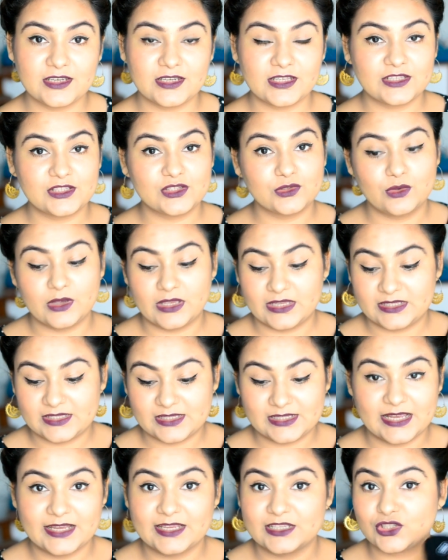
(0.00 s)
that
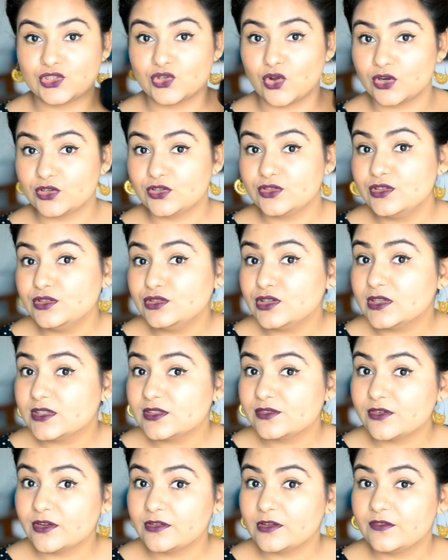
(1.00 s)
it's not going to
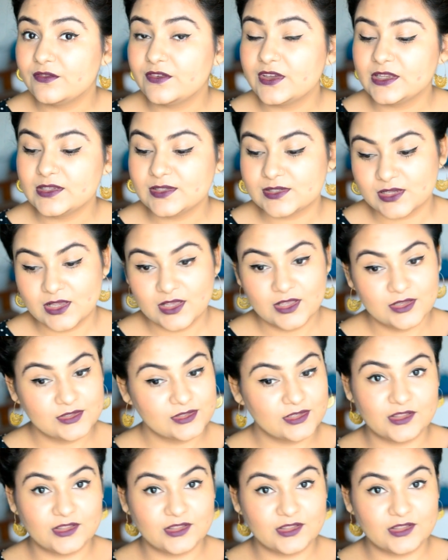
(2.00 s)
transfer on your face,